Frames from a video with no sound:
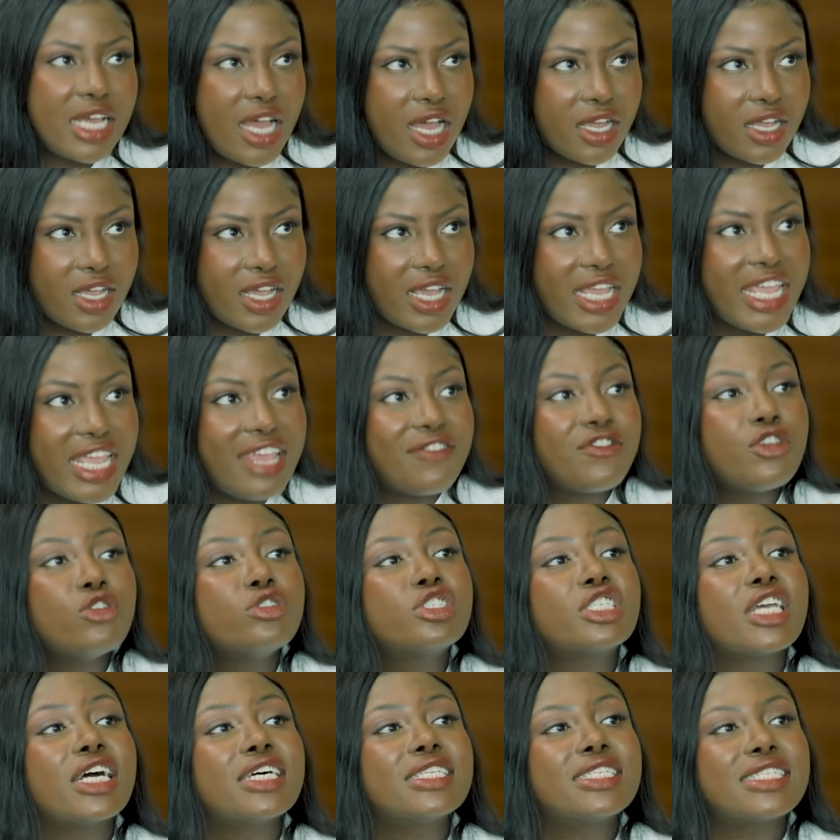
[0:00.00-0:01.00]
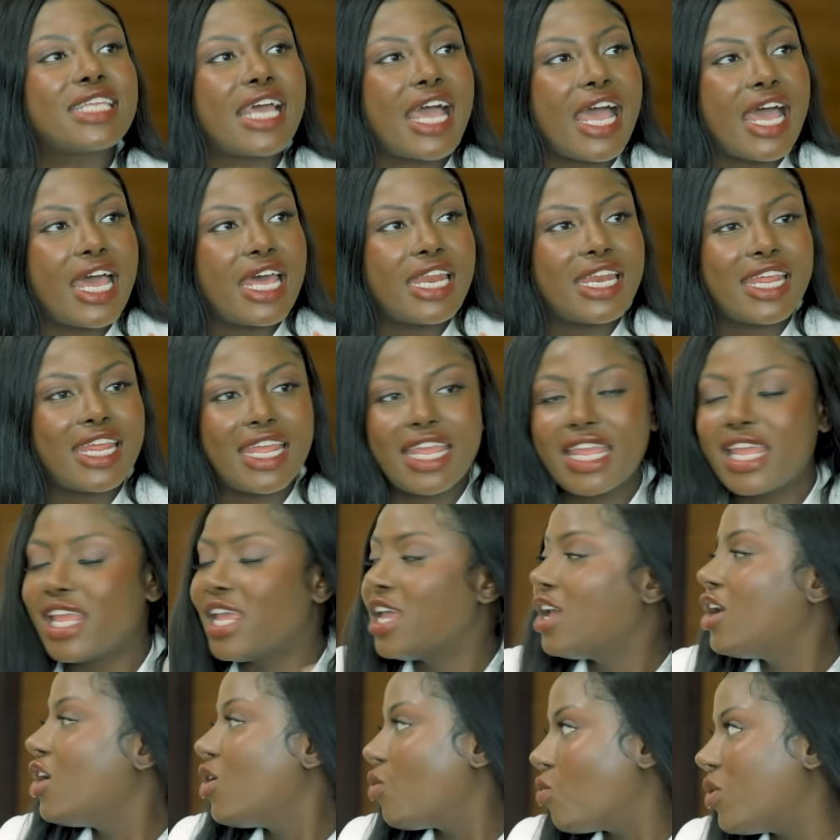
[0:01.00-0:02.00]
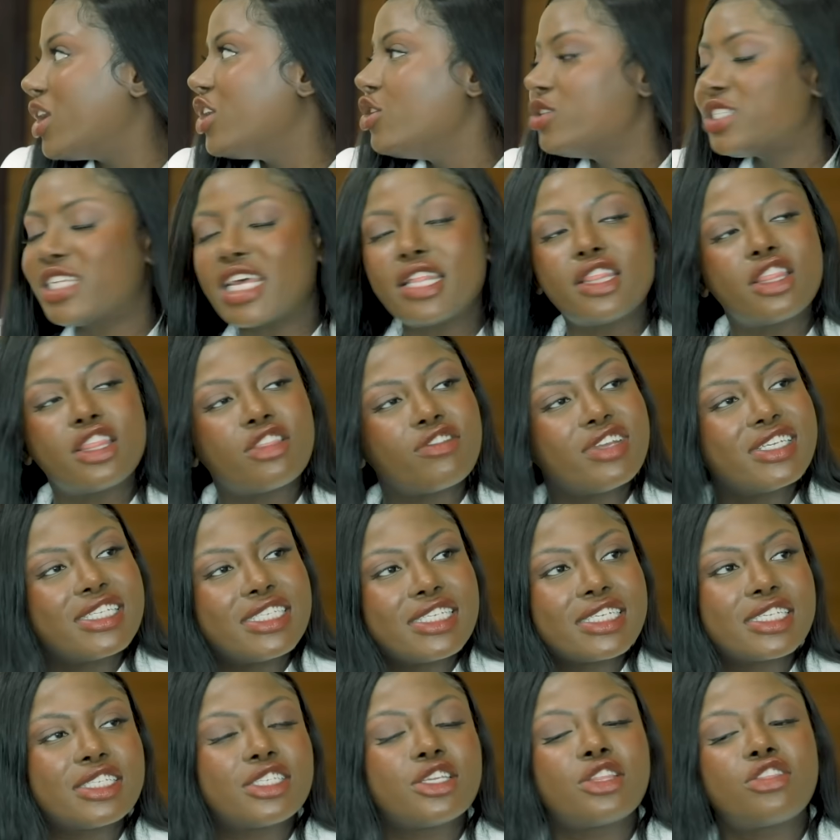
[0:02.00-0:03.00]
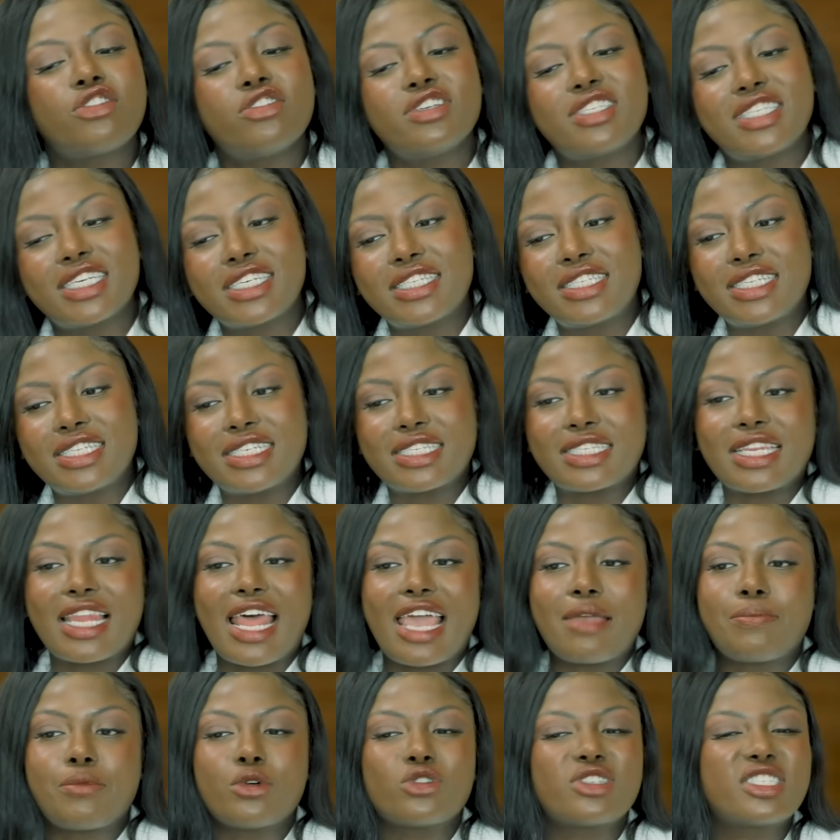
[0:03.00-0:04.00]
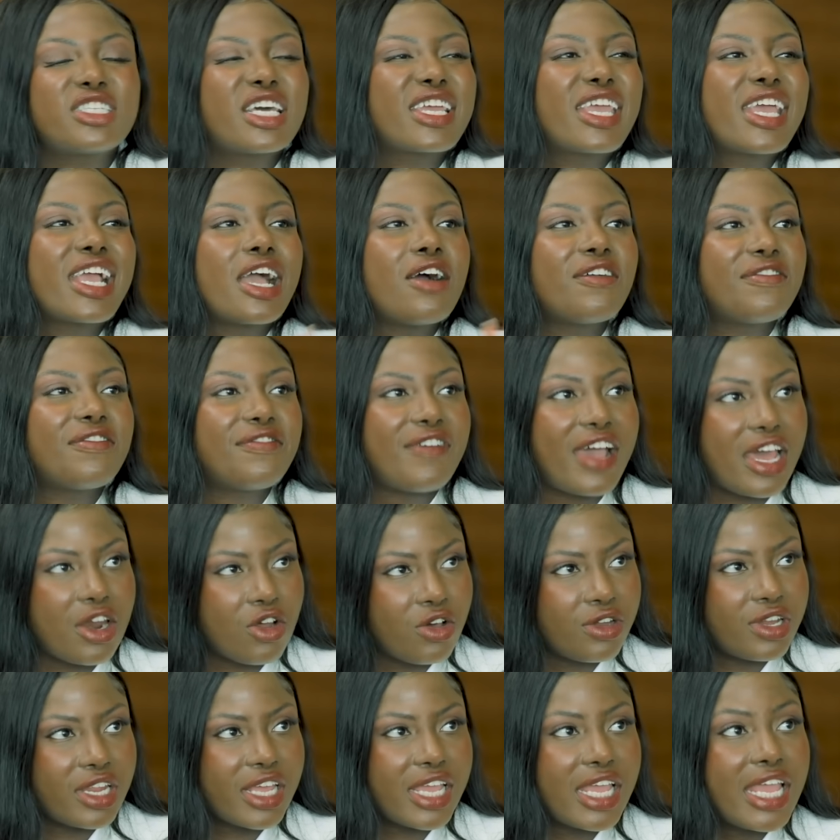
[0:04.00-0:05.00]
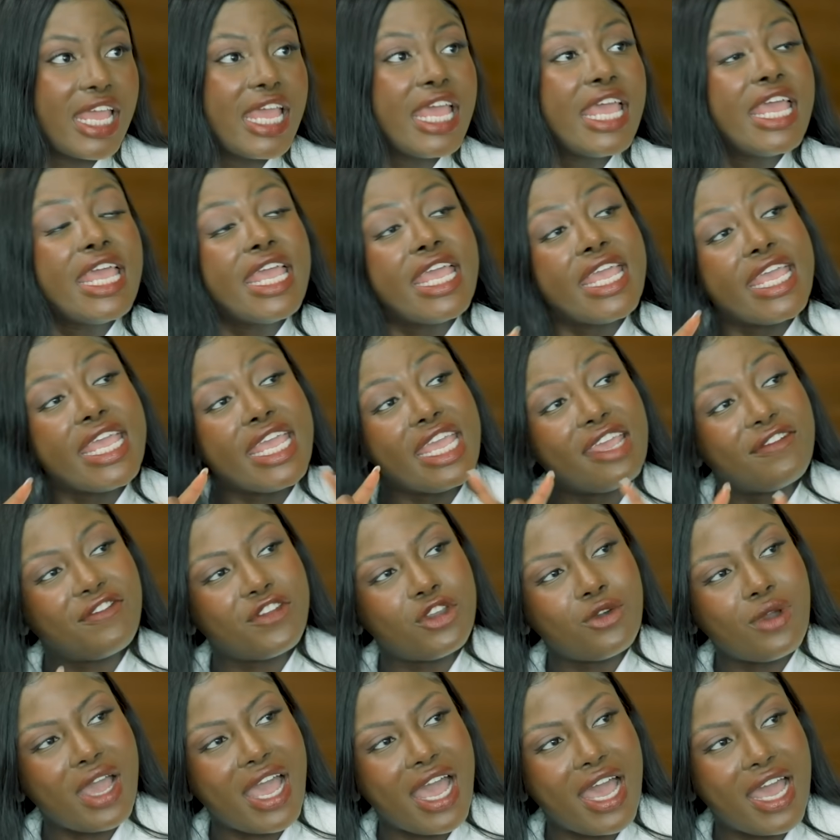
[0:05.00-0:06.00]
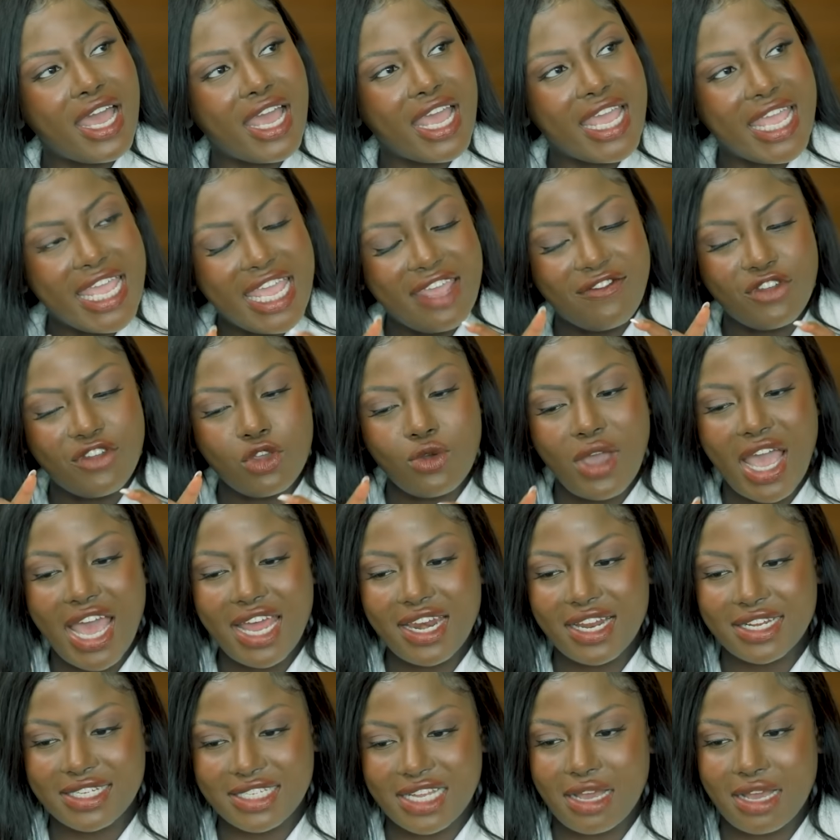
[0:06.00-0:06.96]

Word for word: tuck. If you, you just had, yeah. when you said three sixty, three sixty is lipo, sucking out fat only. Yeah. three sixty if you and if you had a